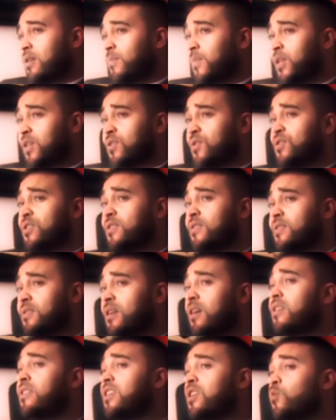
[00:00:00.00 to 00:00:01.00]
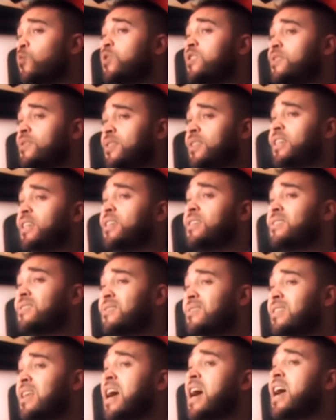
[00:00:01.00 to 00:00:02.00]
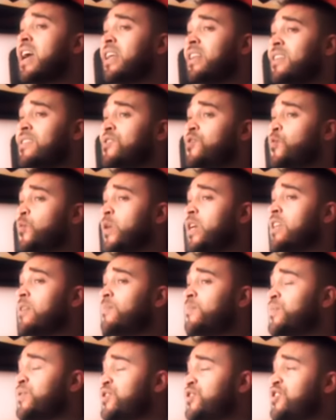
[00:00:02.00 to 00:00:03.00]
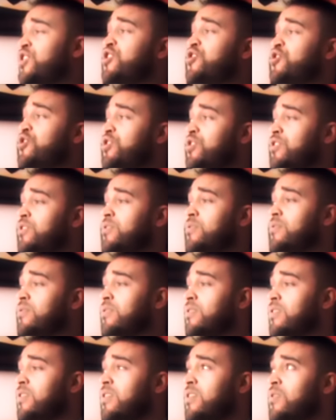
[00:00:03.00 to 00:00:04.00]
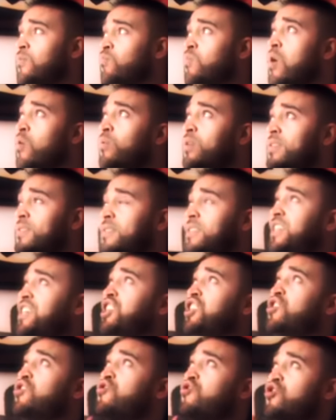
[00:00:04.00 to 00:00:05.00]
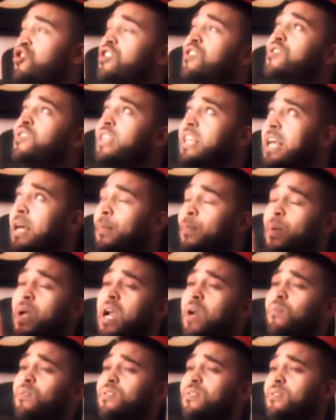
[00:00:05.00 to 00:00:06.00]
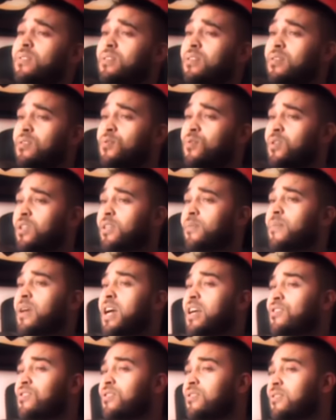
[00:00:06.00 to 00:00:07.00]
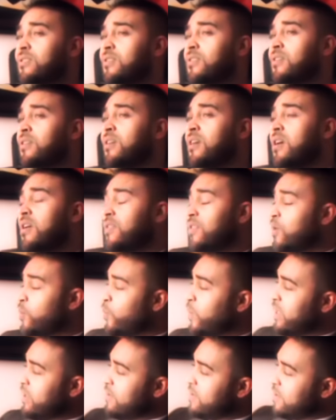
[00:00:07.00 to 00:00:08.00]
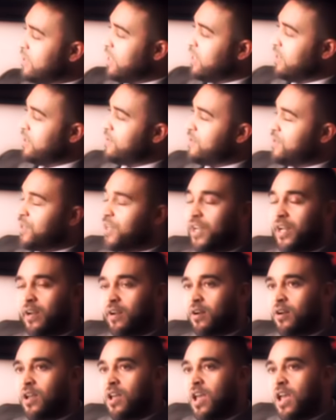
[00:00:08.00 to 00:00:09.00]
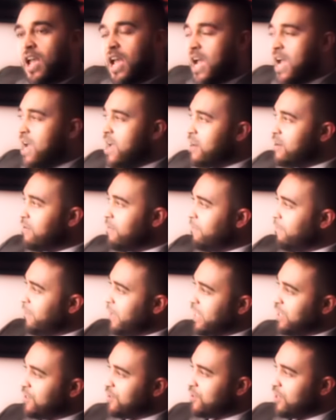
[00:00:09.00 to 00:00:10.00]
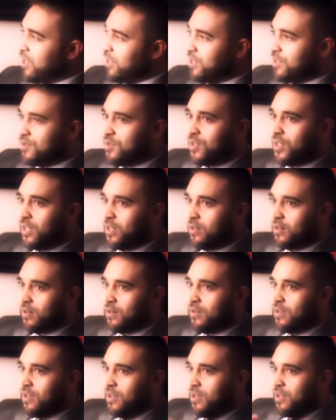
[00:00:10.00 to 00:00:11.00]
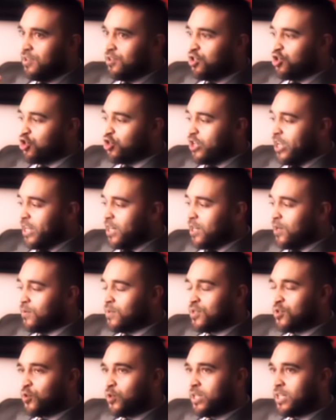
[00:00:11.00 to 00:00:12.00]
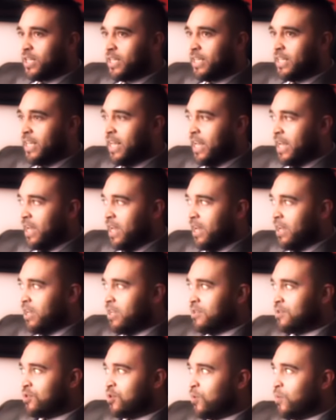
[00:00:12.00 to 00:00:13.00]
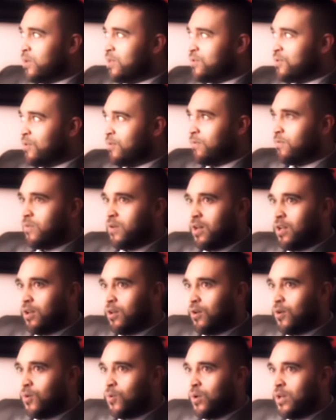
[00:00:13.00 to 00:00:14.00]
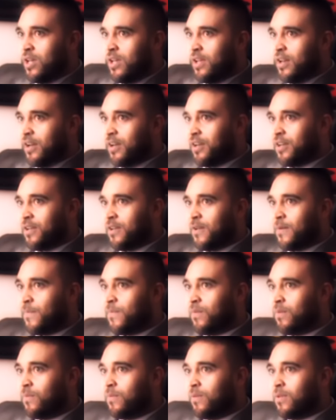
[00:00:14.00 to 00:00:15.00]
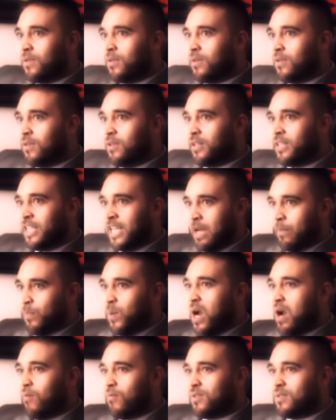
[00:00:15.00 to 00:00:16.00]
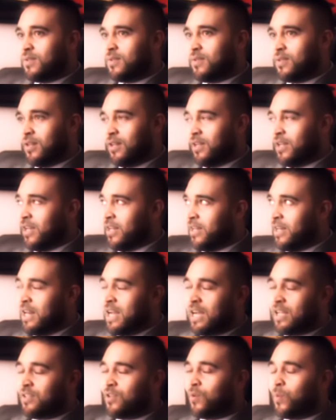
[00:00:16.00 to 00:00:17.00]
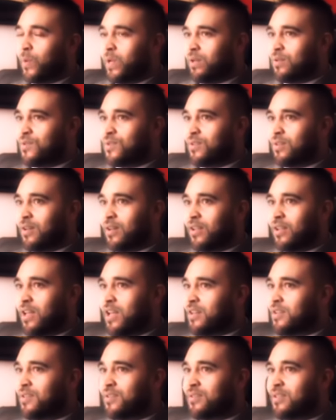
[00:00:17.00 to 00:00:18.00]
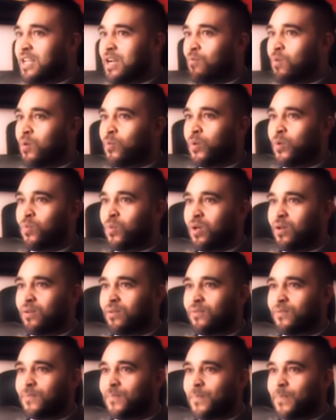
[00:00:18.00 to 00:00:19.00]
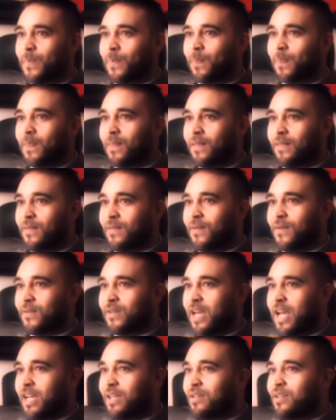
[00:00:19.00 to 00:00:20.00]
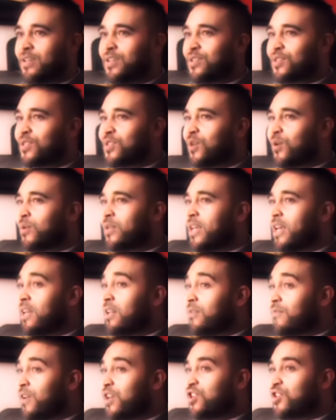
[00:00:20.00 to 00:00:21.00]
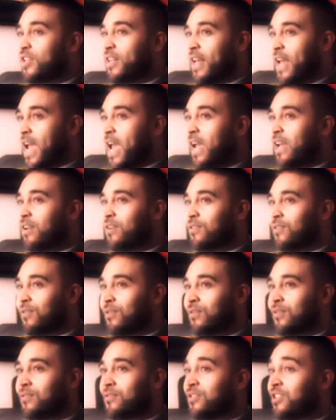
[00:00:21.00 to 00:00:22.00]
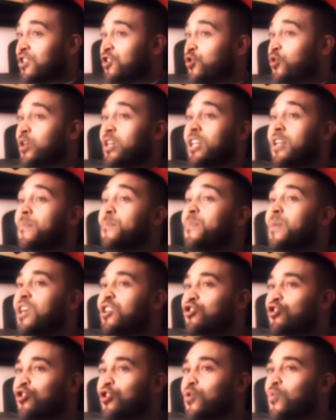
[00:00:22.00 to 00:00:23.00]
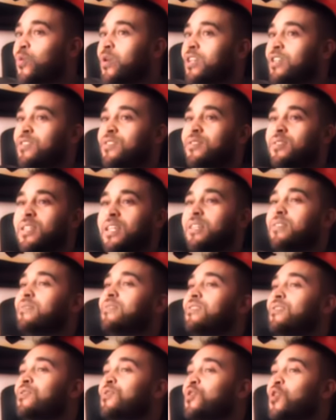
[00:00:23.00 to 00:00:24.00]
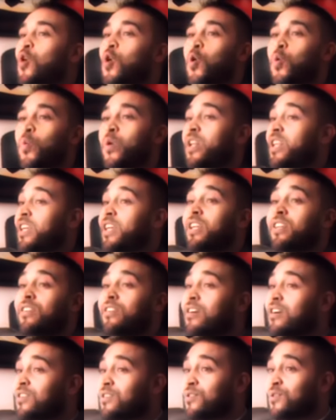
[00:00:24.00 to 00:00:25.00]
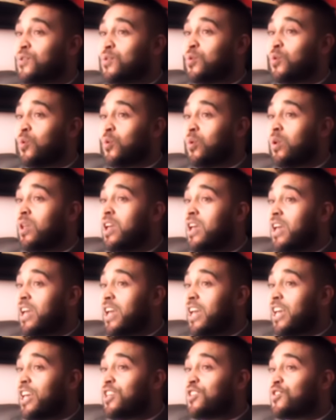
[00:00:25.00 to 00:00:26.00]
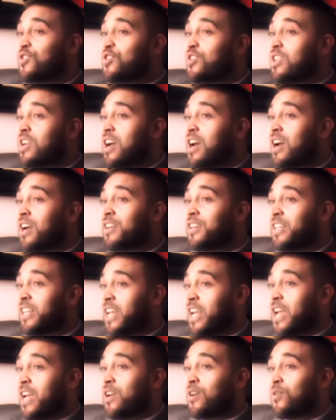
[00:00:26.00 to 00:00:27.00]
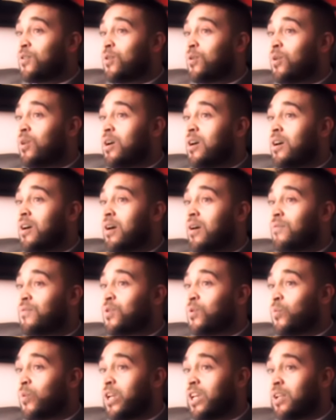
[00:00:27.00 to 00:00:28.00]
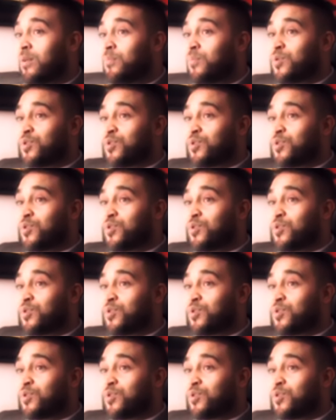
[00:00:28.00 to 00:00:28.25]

because the sun that we see is not in its real position. What we see is just the apparent sun. So imagine the real sun is here and the fake sun is here. The shadow that you're gonna get is going to follow the apparent sun and not the real sun. And this is not what we want. Okay, so the elevation angle that you're gonna measure with the sextant or with any other tool is not the angle of the real